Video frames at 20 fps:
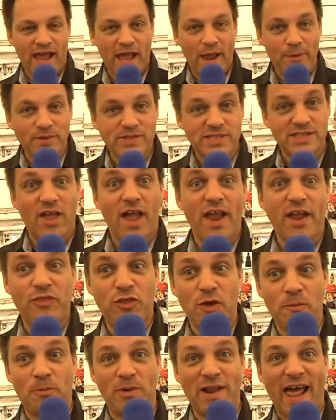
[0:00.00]
It was like
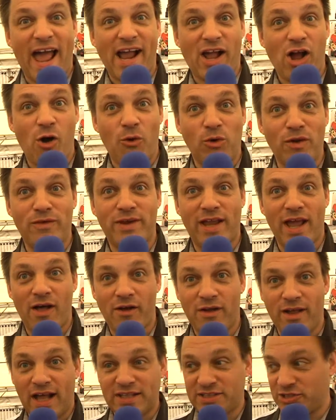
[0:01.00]
the black hole of
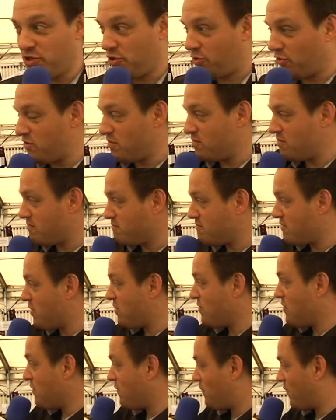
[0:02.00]
Calcutta. You couldn't
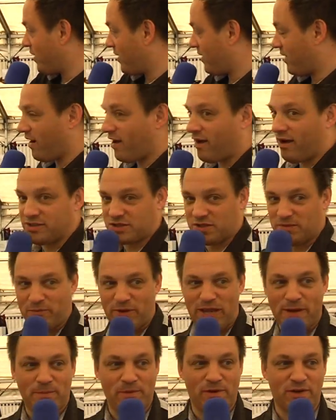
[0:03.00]
move for cars and
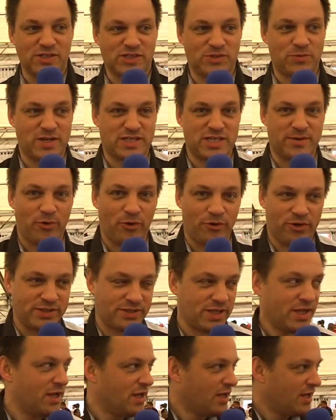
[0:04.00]
people and sweaty bodies.
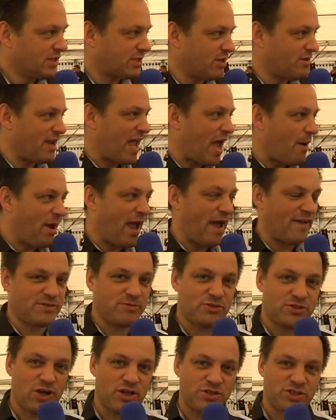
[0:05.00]
So now we have
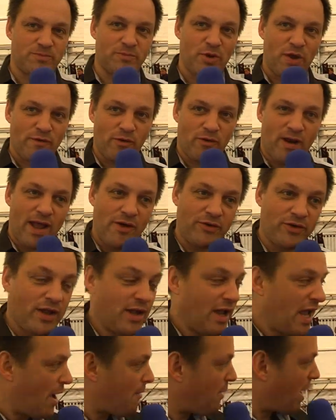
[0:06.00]
some chance to move around,
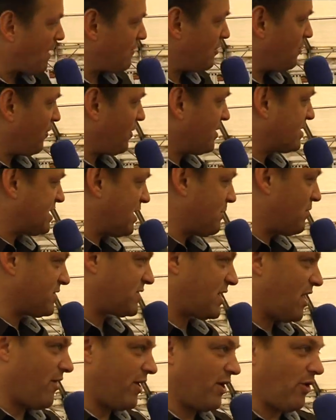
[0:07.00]
and we'll have a look and see what's
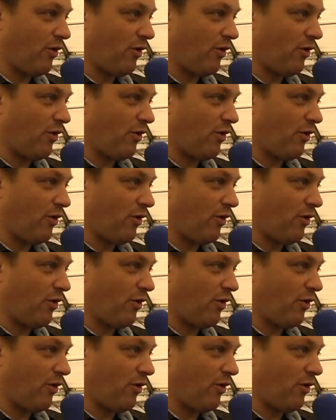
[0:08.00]
going